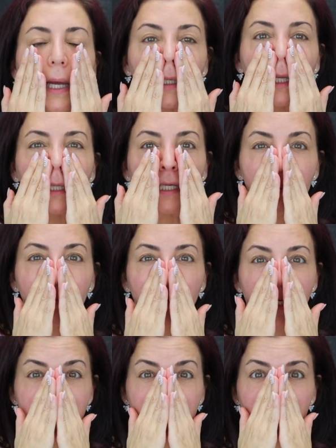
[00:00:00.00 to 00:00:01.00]
And I like to
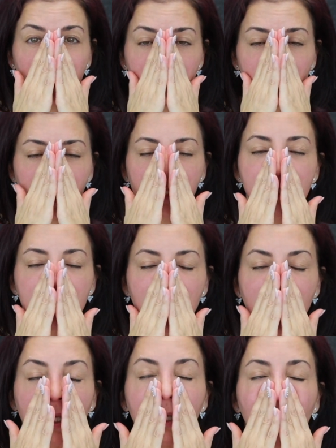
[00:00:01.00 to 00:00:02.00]
press it into my
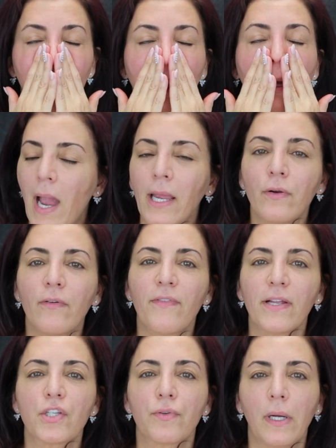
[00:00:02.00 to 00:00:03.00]
skin. I don't
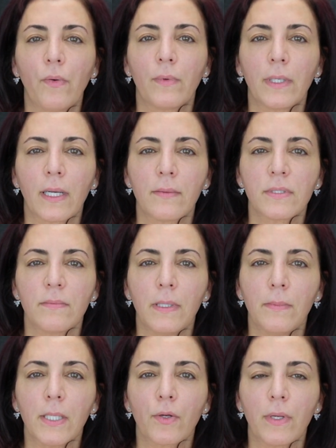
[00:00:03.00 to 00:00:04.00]
venture out when it comes to
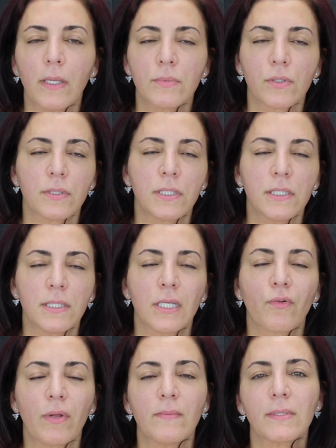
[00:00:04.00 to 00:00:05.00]
BB creams or
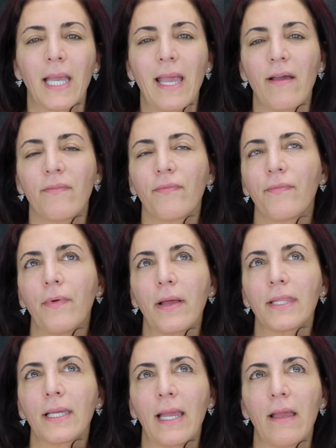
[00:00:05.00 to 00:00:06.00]
CC creams. I
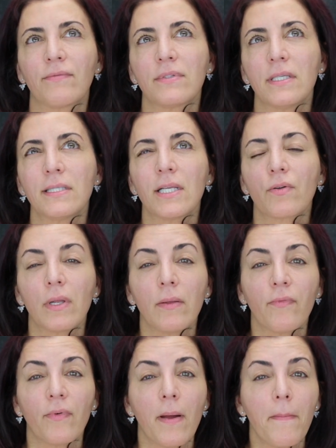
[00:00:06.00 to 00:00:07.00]
think I have a CC
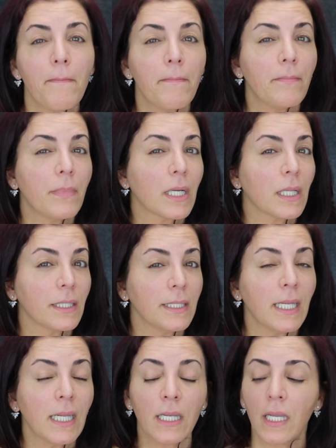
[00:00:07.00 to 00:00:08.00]
cream from
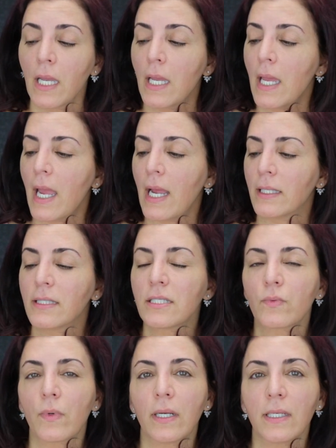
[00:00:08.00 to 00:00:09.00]
Clinique, and
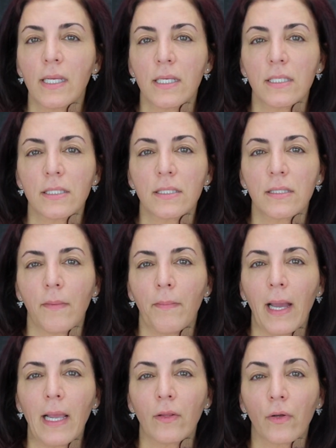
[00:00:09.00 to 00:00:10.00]
this one is
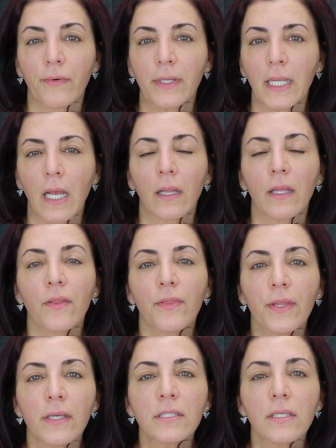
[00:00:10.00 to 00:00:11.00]
by L'Oreal.
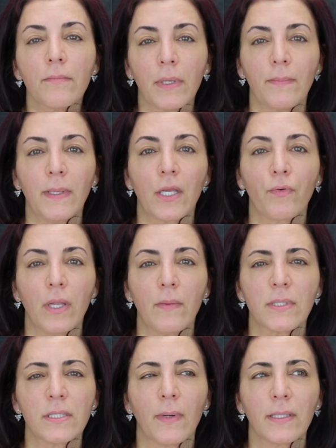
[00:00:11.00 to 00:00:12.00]
This BB
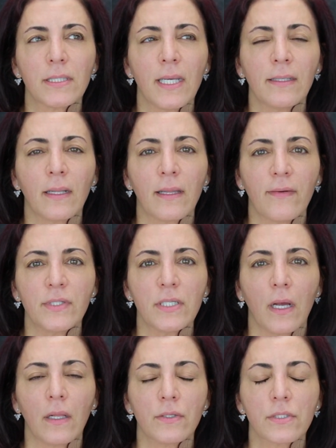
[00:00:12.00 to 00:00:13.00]
cream is about $10,
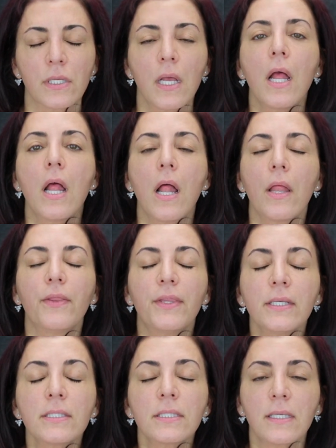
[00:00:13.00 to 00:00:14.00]
$11.
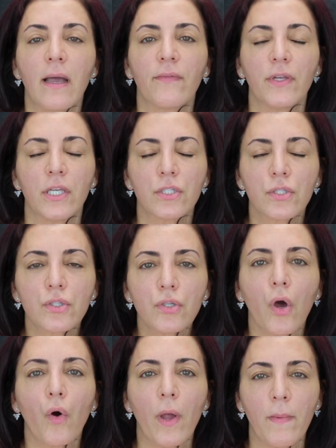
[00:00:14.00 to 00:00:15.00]
This stuff is
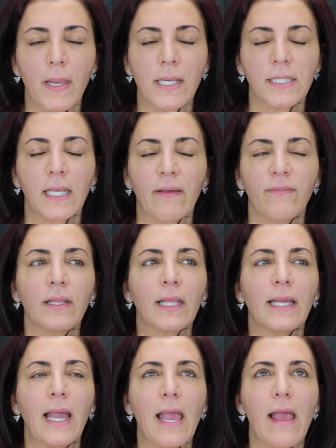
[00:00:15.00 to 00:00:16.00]
so amazing. I feel
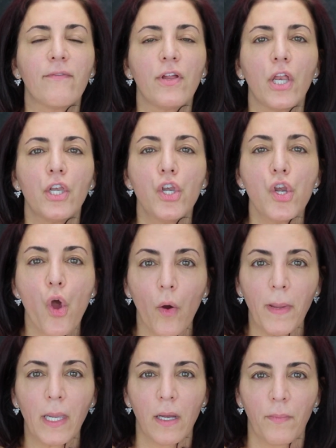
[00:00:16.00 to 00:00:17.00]
like I have
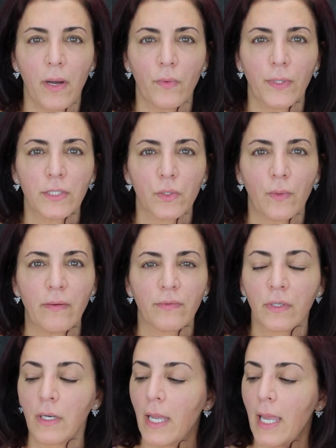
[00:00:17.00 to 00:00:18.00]
no makeup on
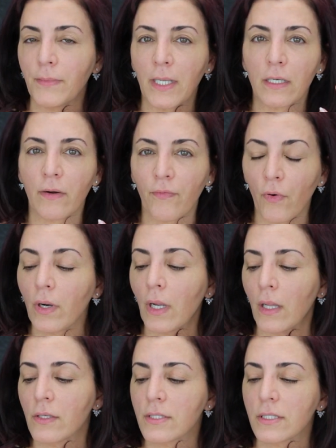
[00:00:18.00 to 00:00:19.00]
whatsoever. There are 4
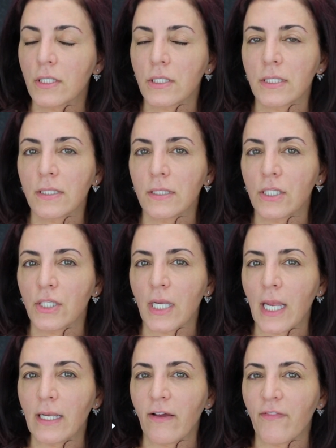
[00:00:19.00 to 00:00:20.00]
colors. This is in the
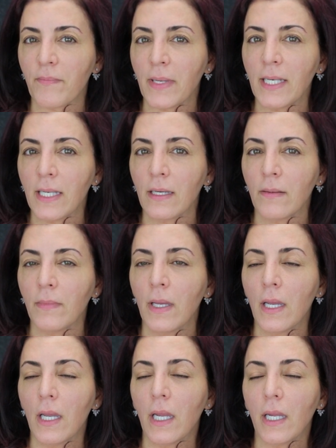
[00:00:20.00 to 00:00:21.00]
shade of medium.
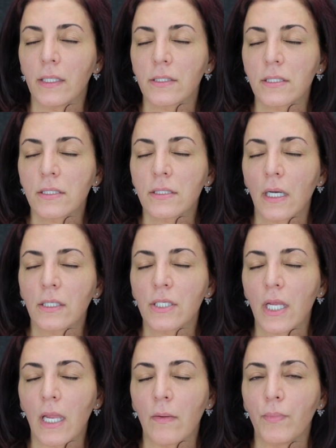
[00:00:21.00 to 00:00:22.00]
It is
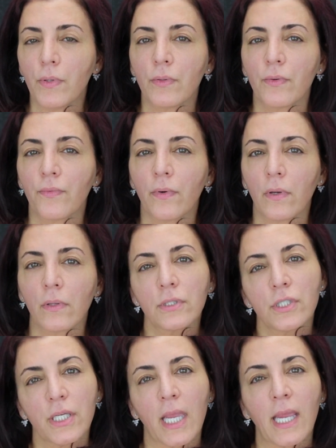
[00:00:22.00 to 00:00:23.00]
such a beautiful
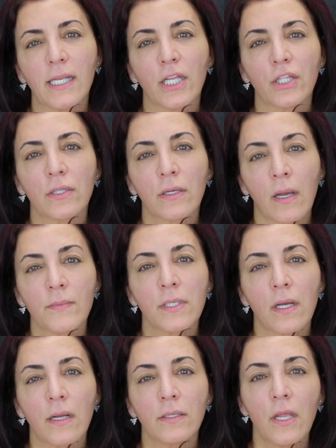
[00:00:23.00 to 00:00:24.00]
shade. It comes
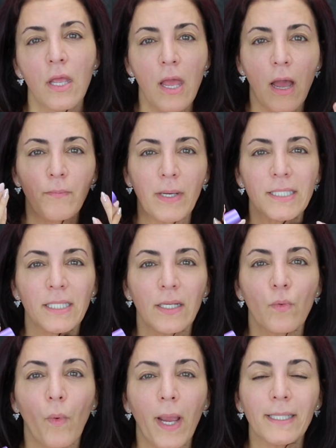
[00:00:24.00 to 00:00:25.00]
on my
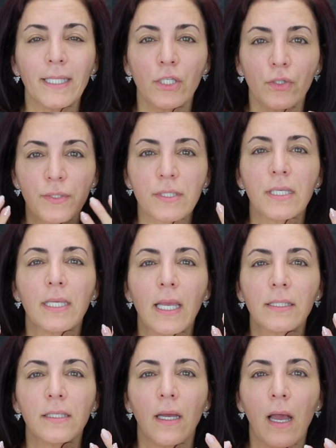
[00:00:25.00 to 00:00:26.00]
skin white and you'll see
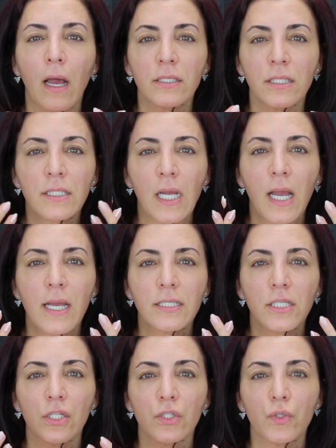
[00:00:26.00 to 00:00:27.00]
it
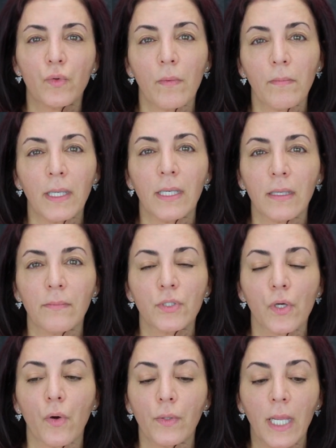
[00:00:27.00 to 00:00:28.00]
oxidize into a medium
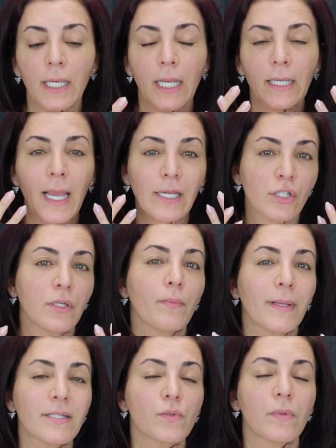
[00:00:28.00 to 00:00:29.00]
tone and it actually
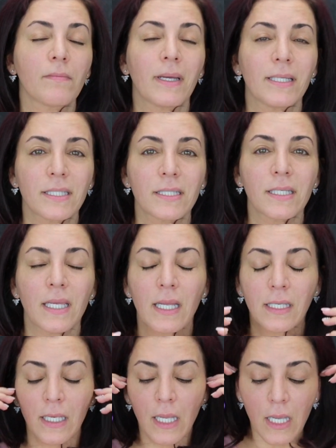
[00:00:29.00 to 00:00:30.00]
blends with my
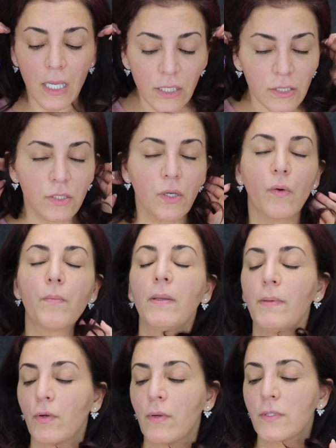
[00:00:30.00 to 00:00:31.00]
skin. So
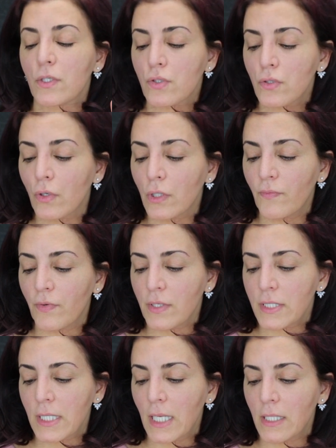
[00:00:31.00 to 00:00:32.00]
BB creams are so good for
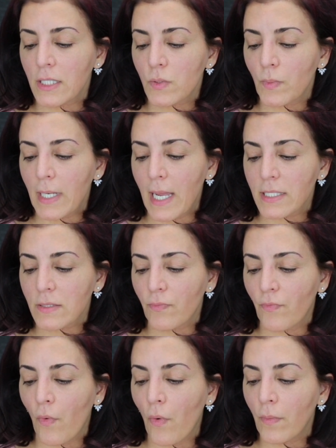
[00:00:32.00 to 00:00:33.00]
your skin. This one has
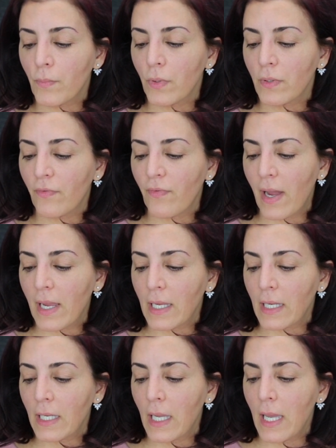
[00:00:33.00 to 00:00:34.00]
4
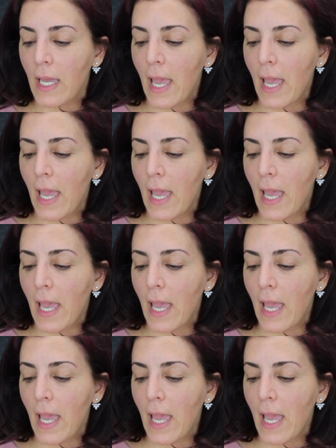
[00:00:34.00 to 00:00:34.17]
beautifying